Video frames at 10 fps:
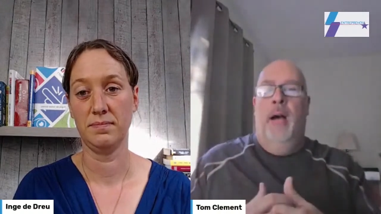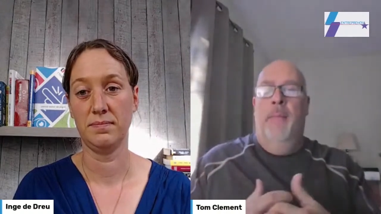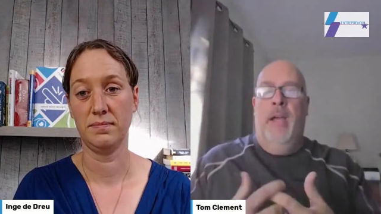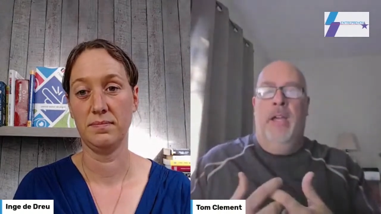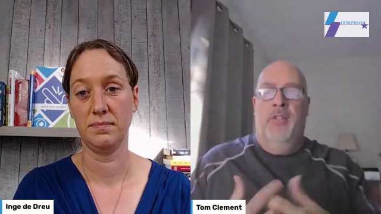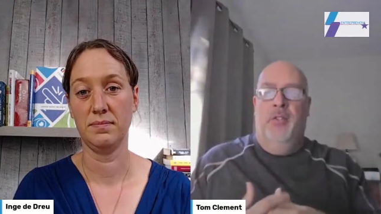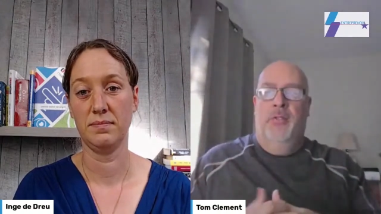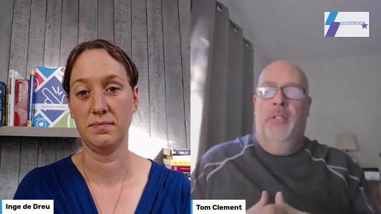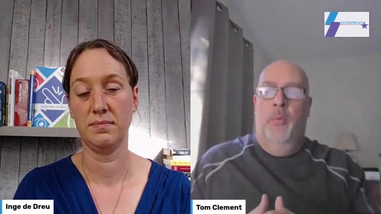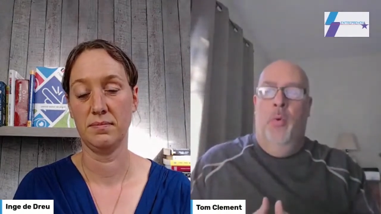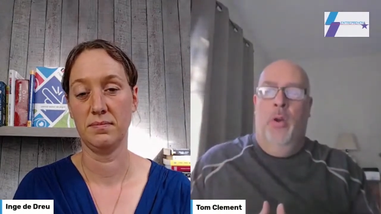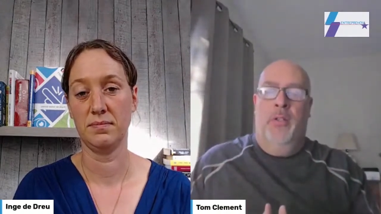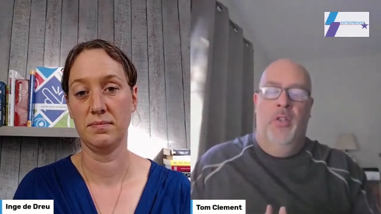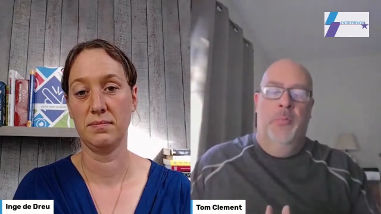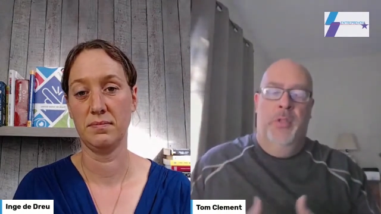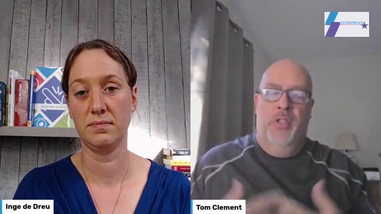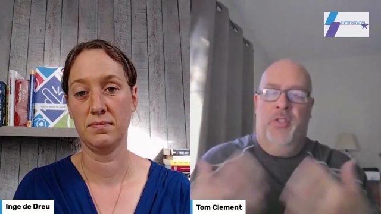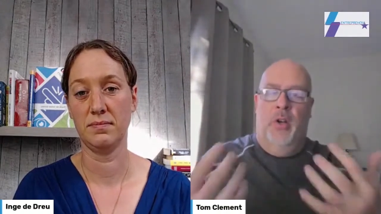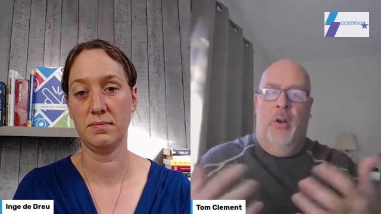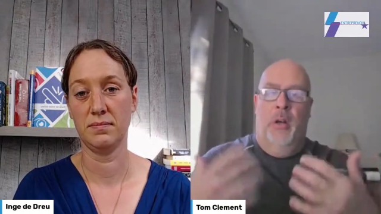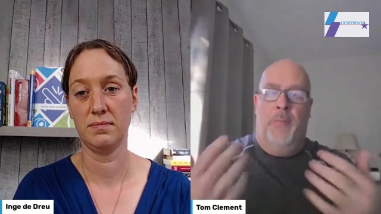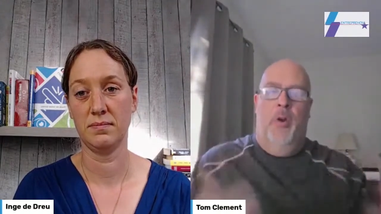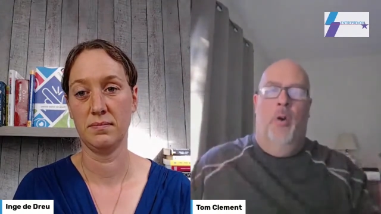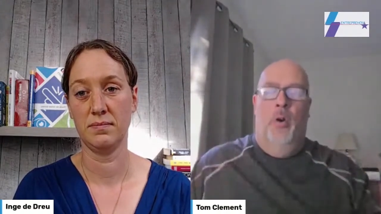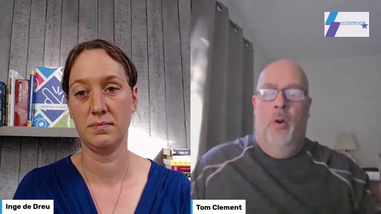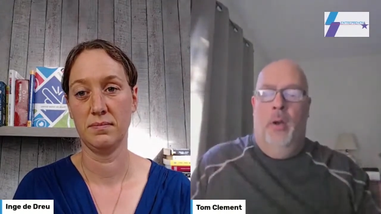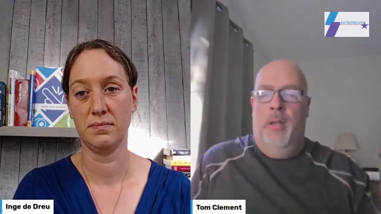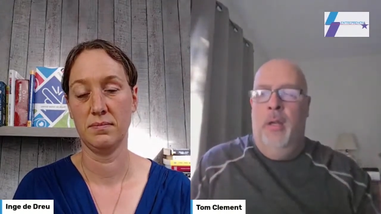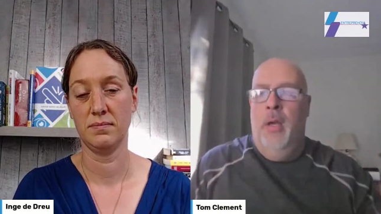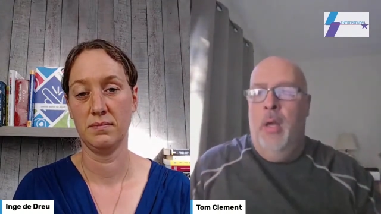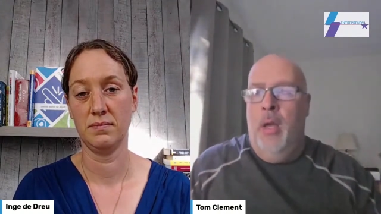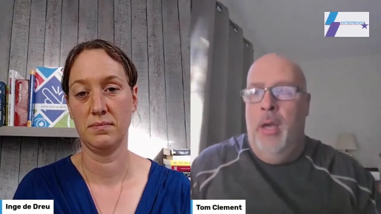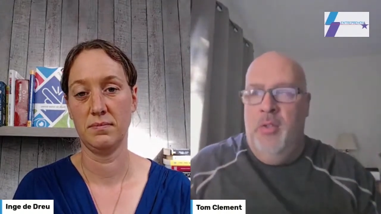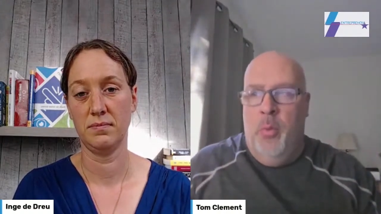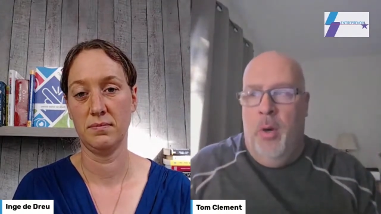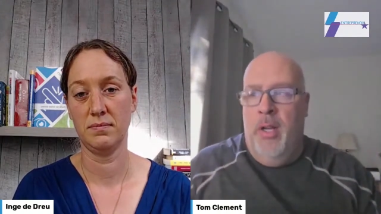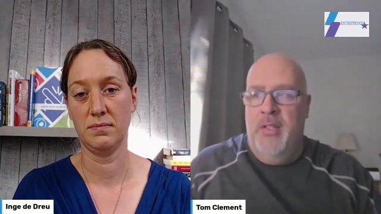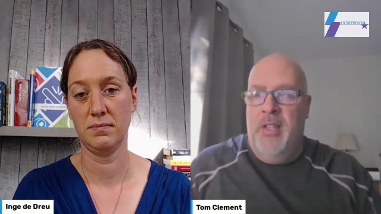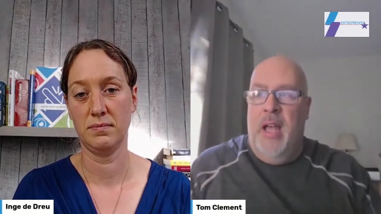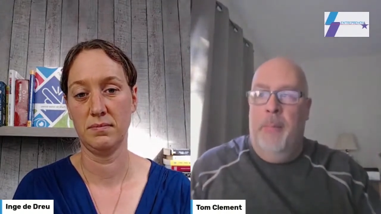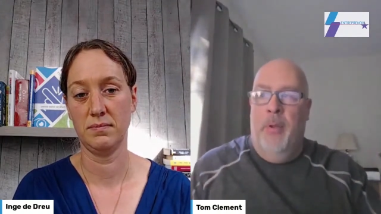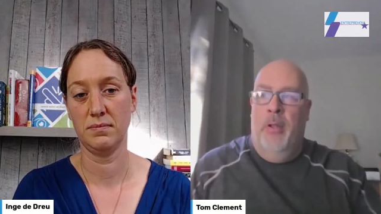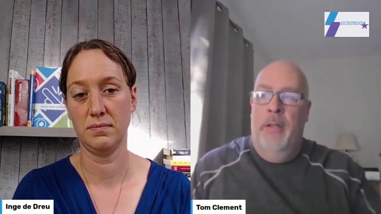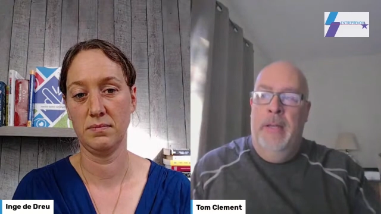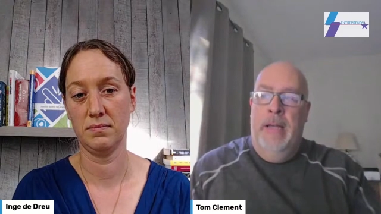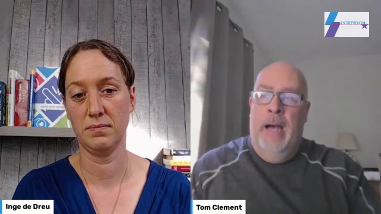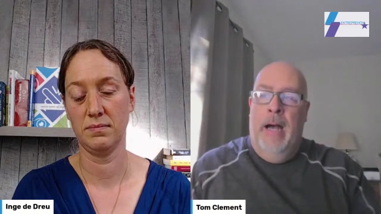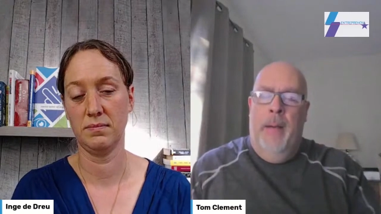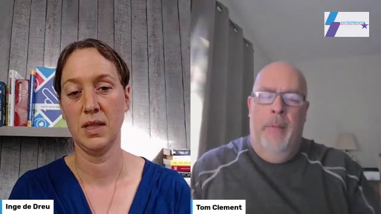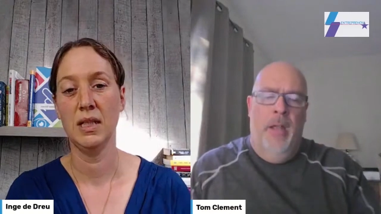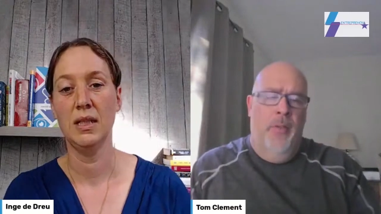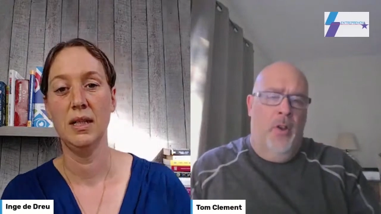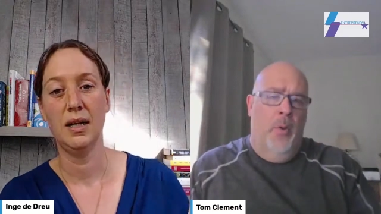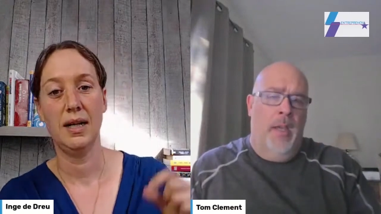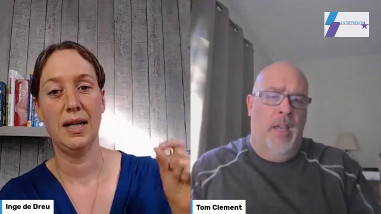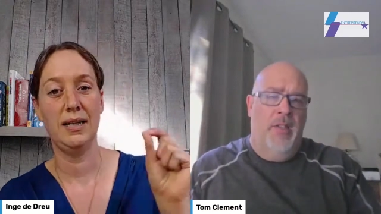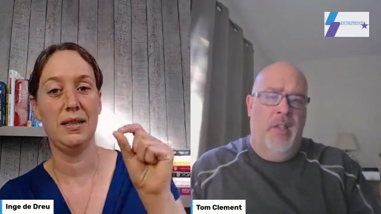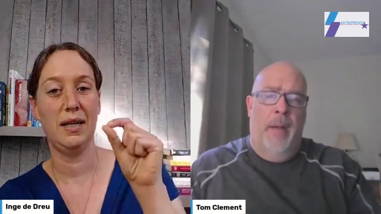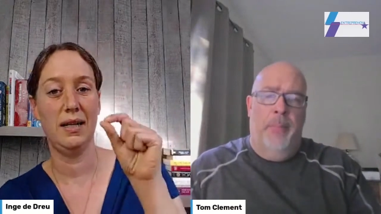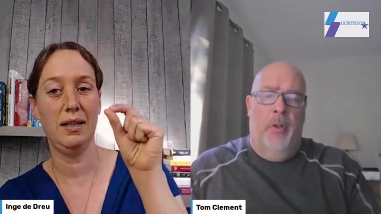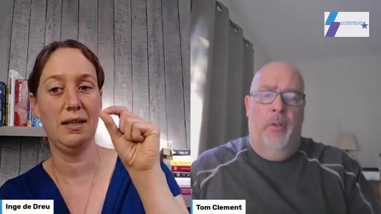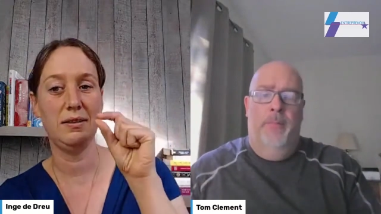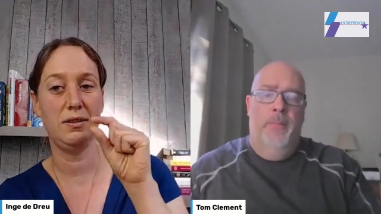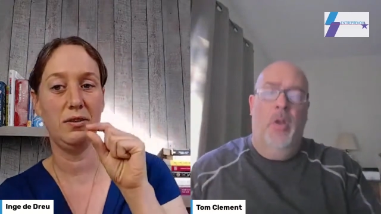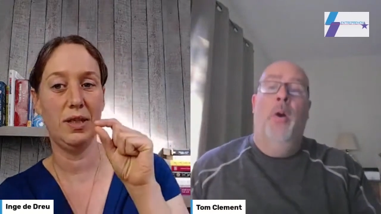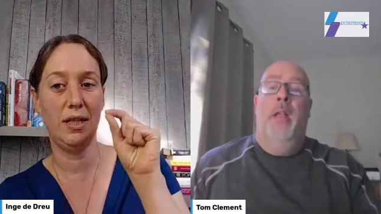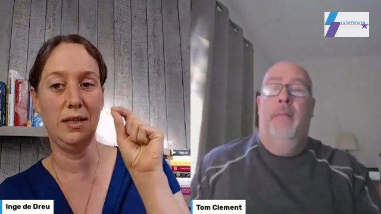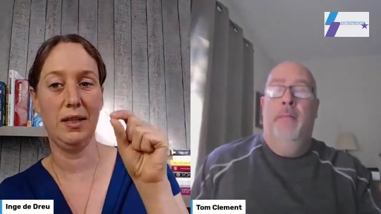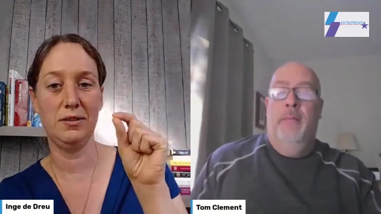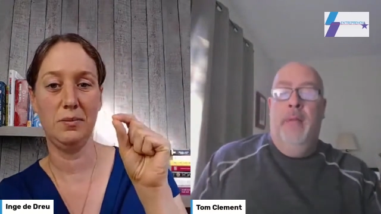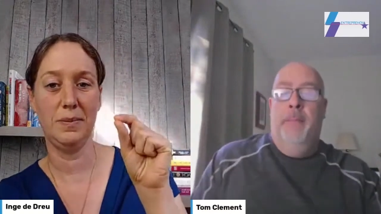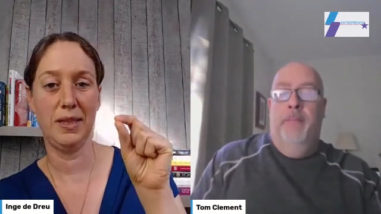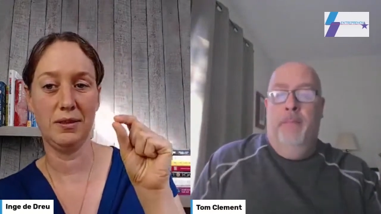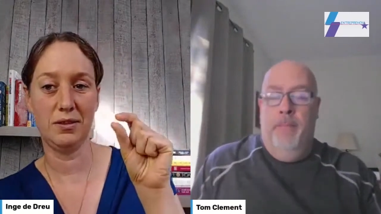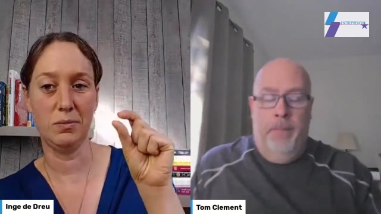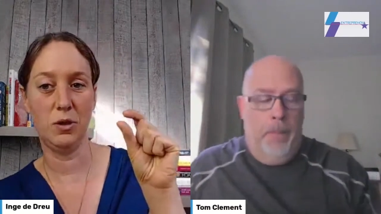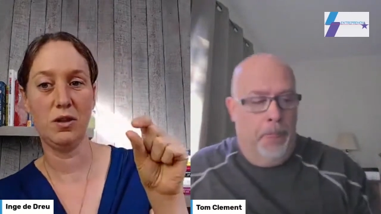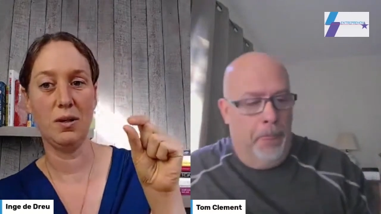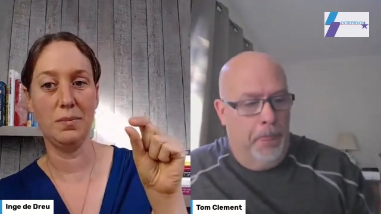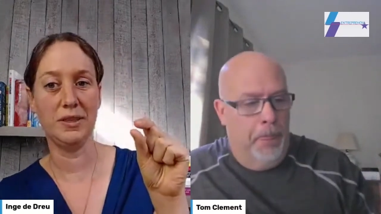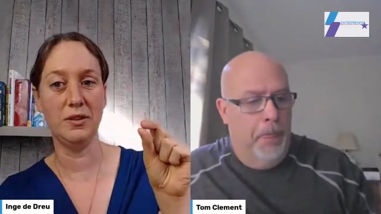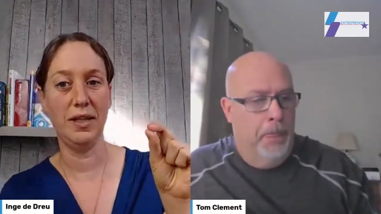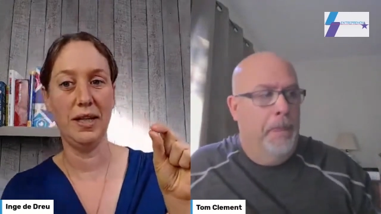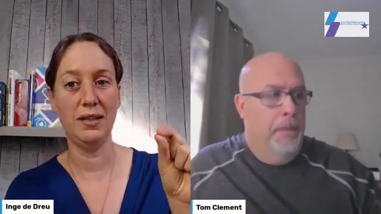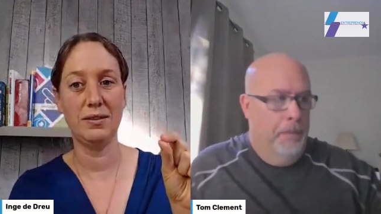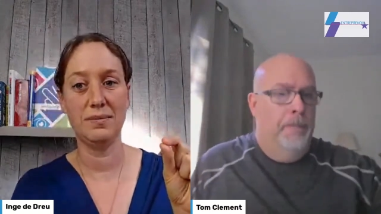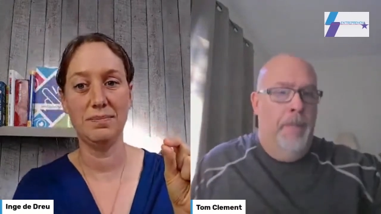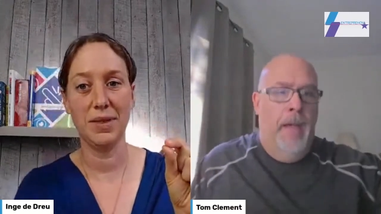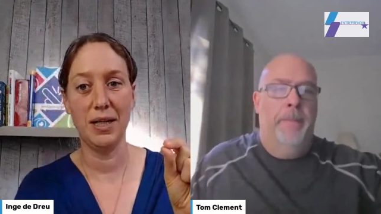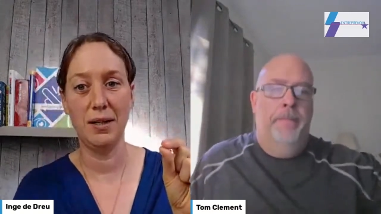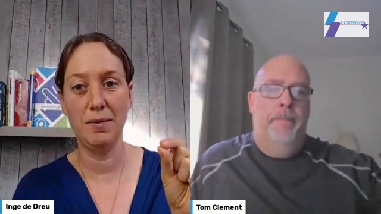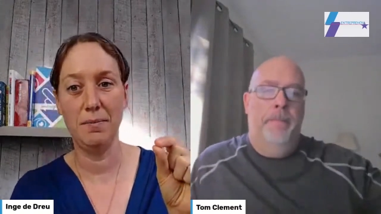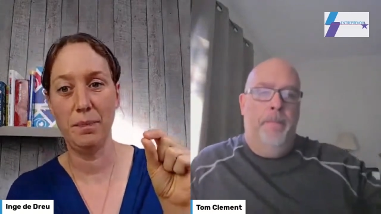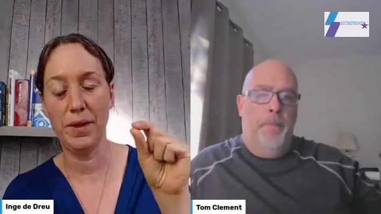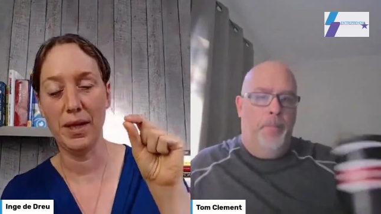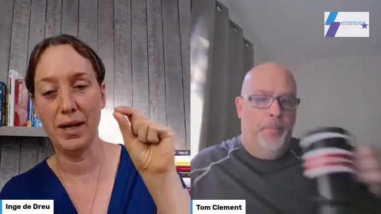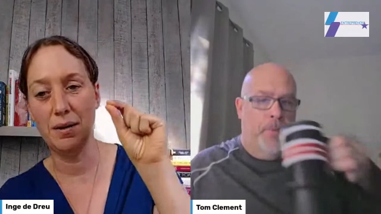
Speaker 1: Uh, that can certainly work too, but the startup cohort is one example. Um, another quick
Speaker 2: example. I'd like to, I'd like to make a small comment on that.
Speaker 1: Yep. Um,